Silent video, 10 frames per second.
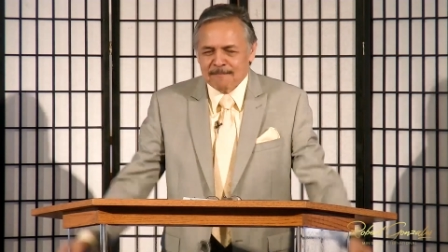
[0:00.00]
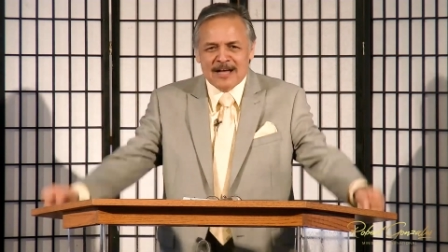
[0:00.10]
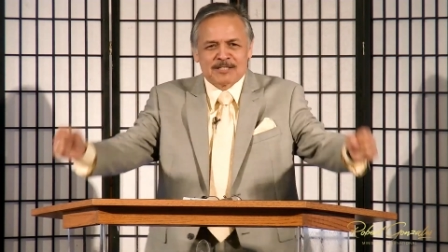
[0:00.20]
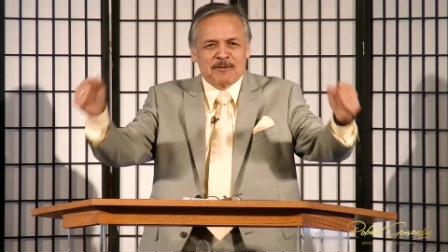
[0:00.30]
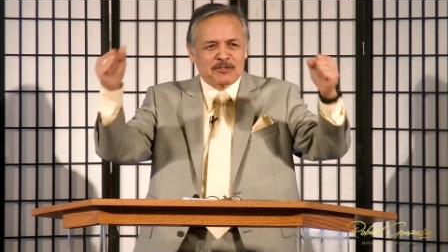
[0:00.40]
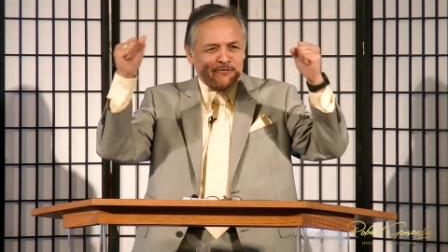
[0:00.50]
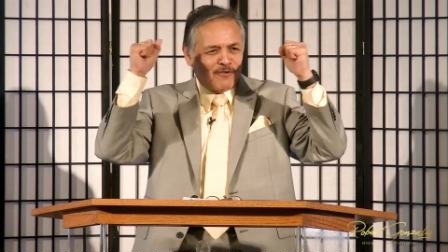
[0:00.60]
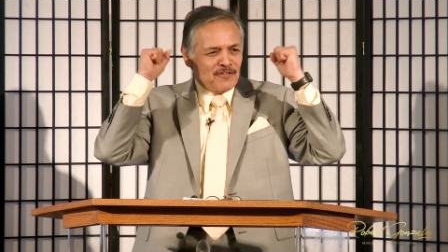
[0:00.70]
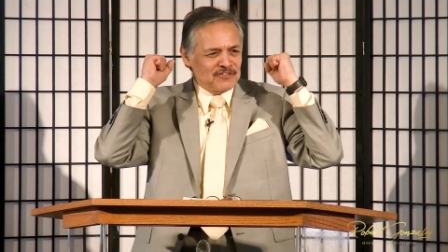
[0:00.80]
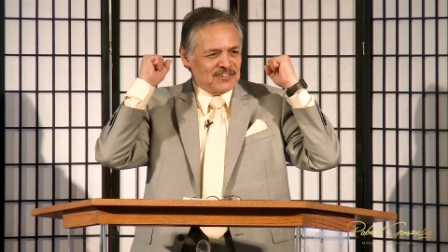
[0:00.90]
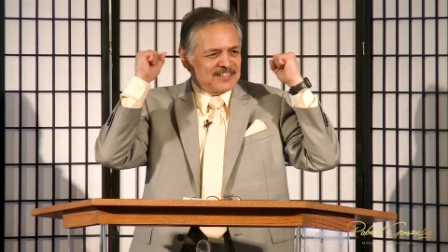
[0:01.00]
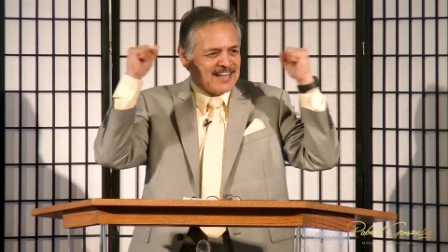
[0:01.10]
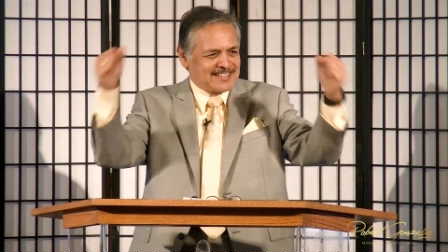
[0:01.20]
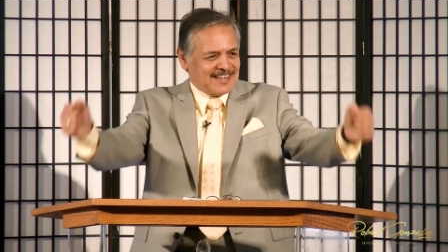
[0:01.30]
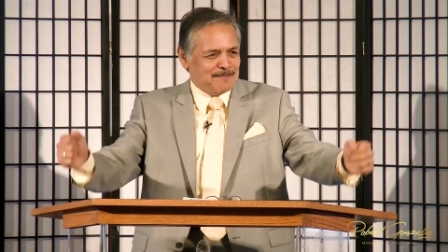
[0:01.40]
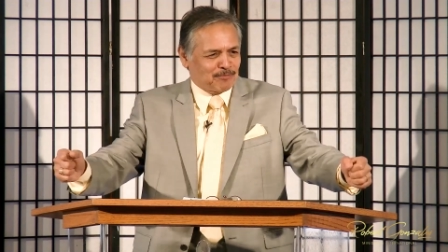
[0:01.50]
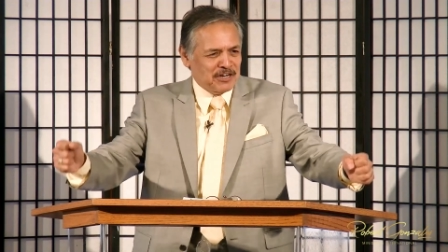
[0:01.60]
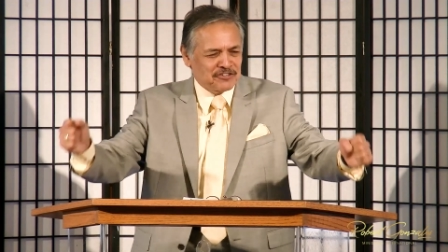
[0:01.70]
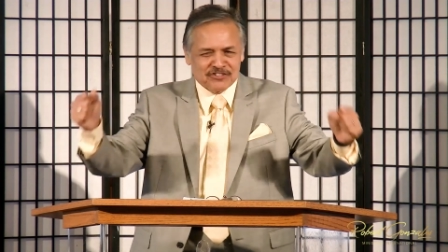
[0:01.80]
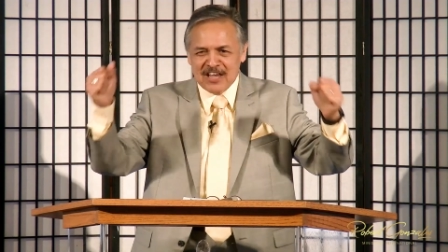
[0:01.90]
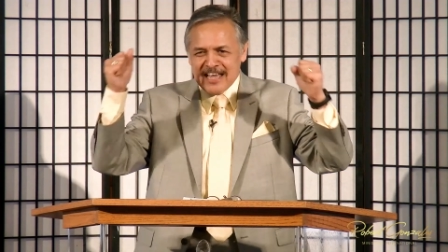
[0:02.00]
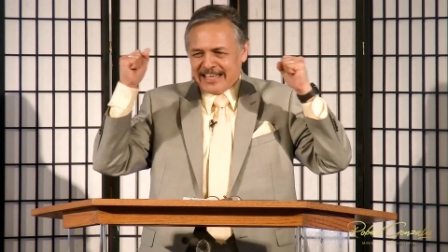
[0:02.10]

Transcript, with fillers: My spiritual father said yesterday, preachers,